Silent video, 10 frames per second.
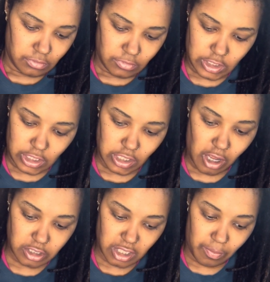Then it
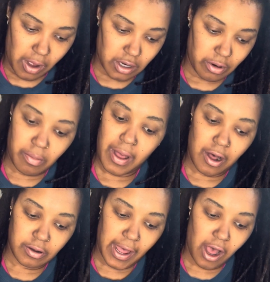talks at the bottom
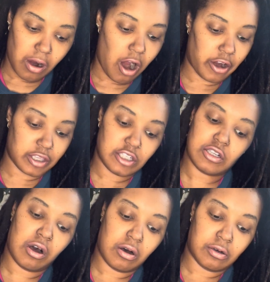about how
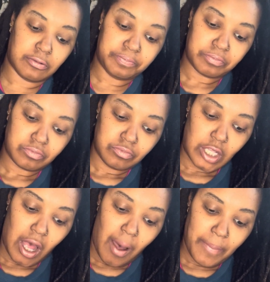Arkansas
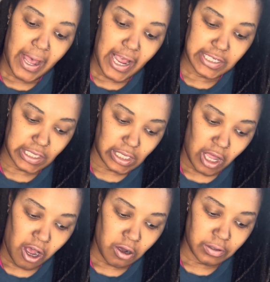passed a
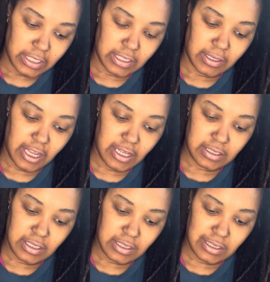law in
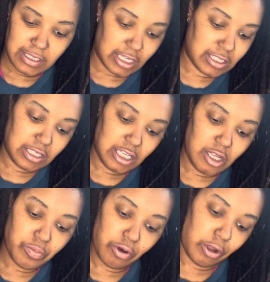
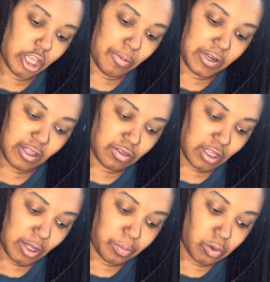1860 prohibiting
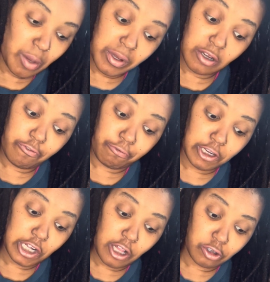the employment of free
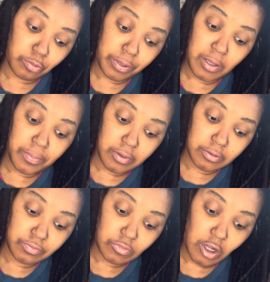colored
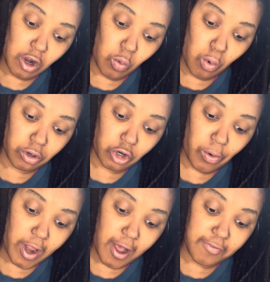people on
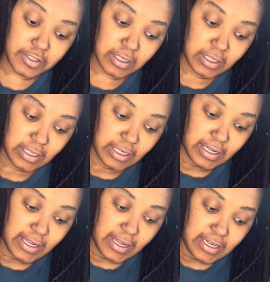watercraft
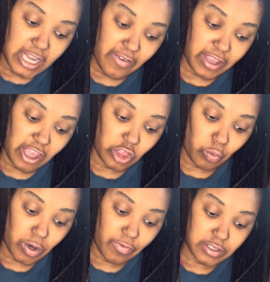navigating the
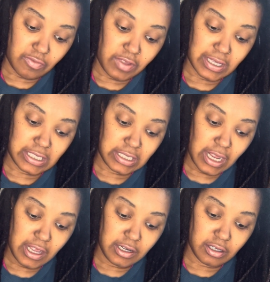rivers of that
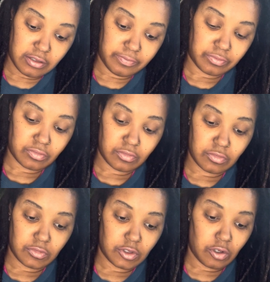state,
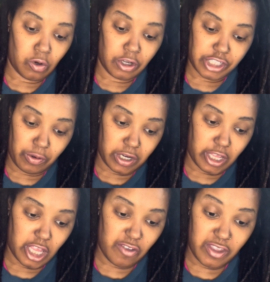or else they'll get a
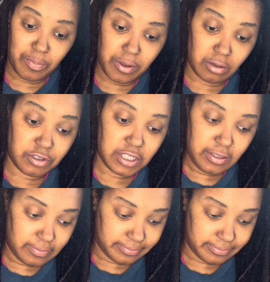heavy penalty.